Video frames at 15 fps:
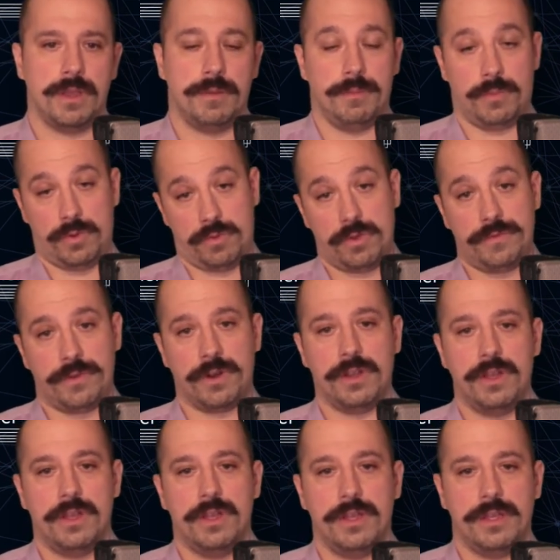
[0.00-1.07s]
Moreover,
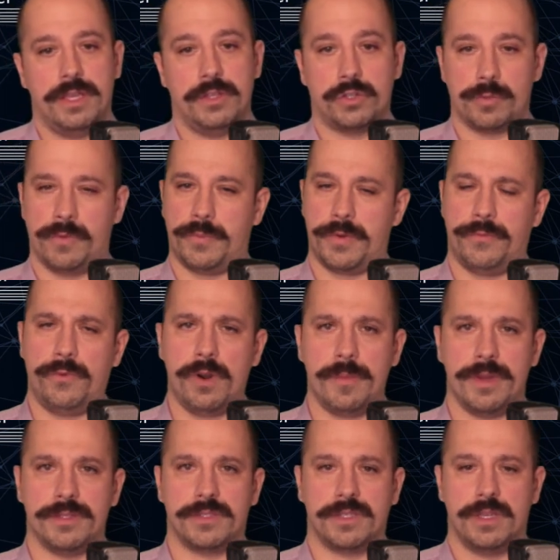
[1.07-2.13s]
in terms of
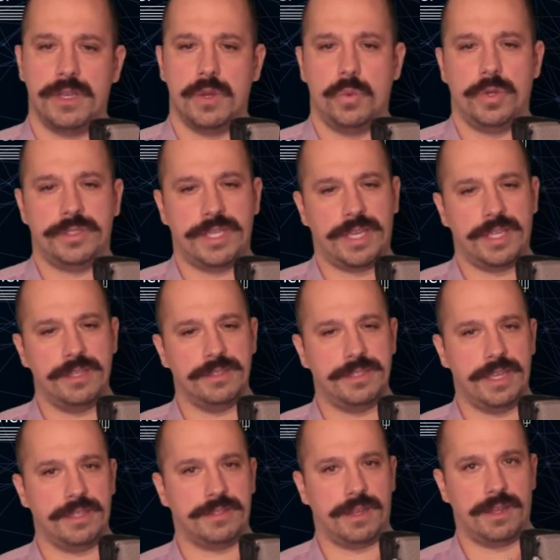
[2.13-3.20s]
performance, we're taking
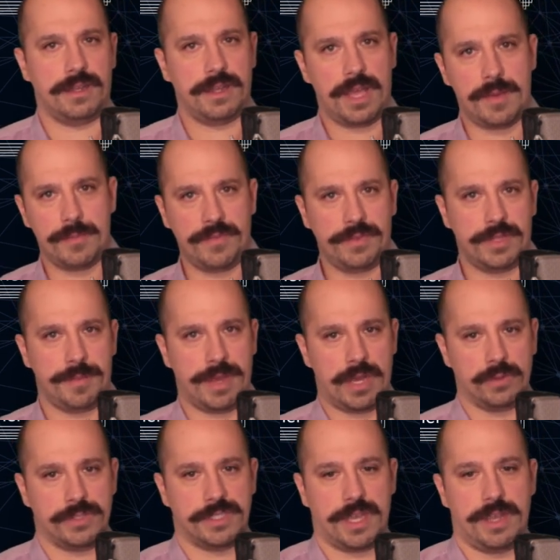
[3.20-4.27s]
data and moving them
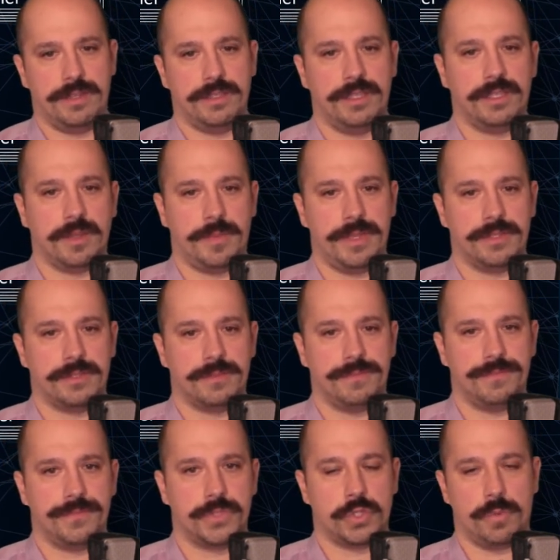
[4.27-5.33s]
outside the database.
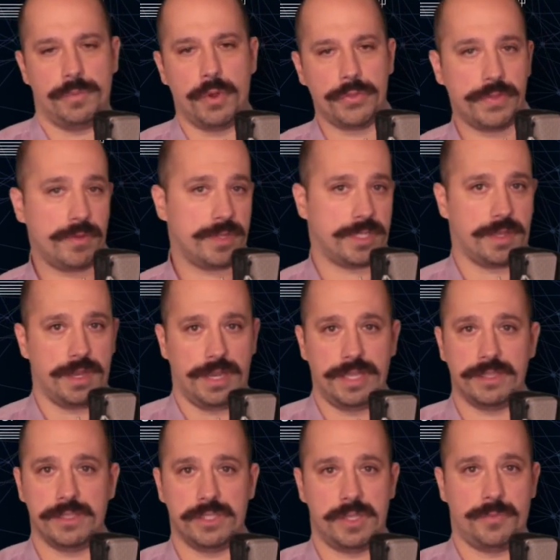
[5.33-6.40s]
So both there is a
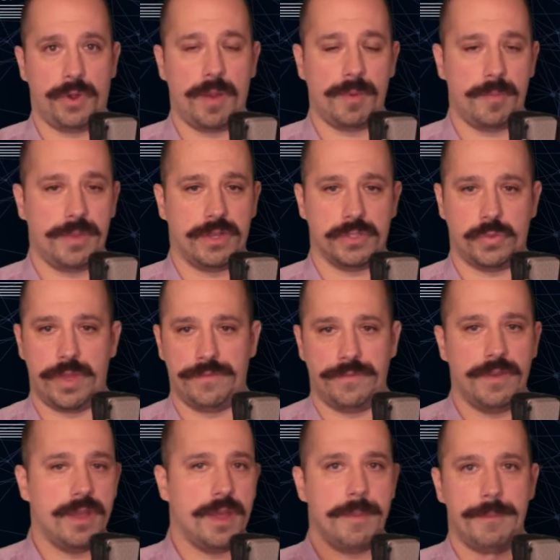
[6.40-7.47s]
latency problem because we have
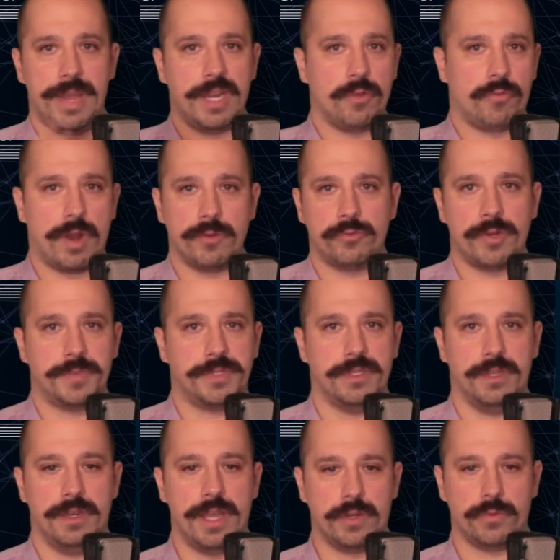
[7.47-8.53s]
many round trips in the
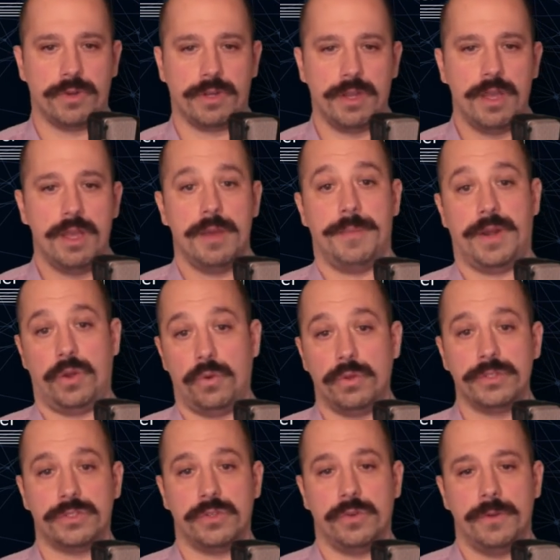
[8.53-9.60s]
network, but
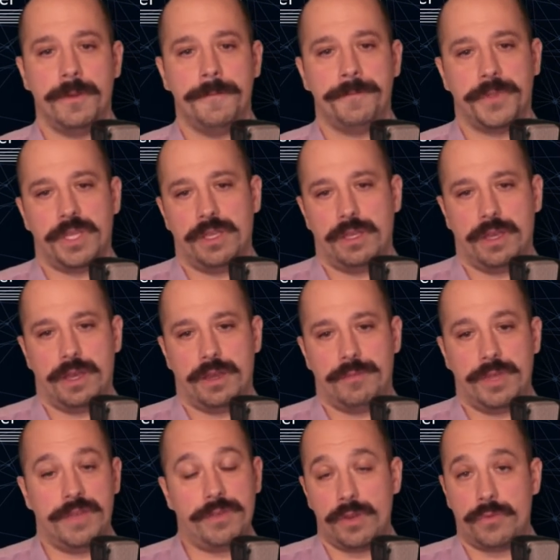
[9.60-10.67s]
also
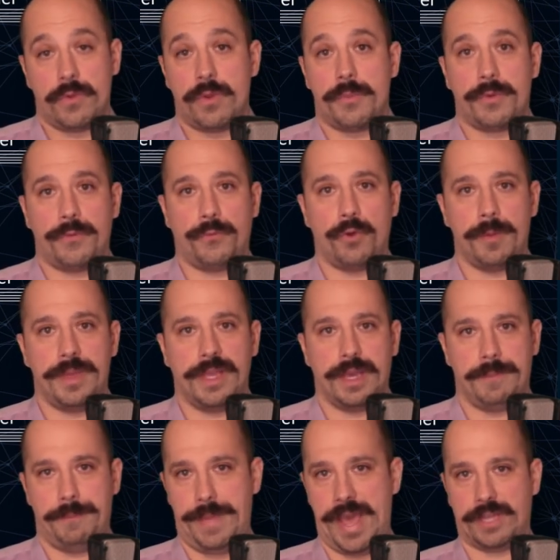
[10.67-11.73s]
even if we were performing a
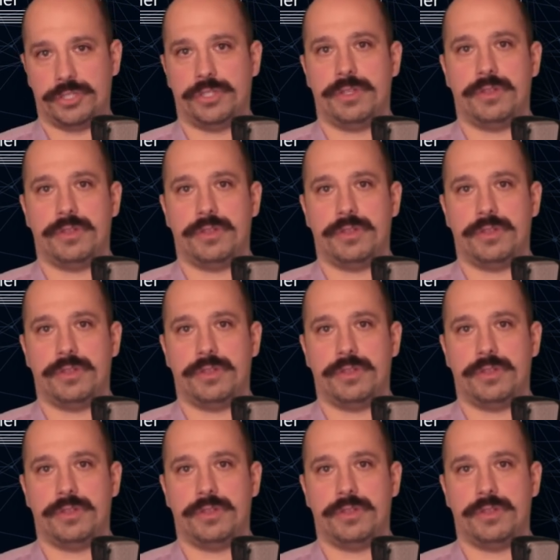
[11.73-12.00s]
batch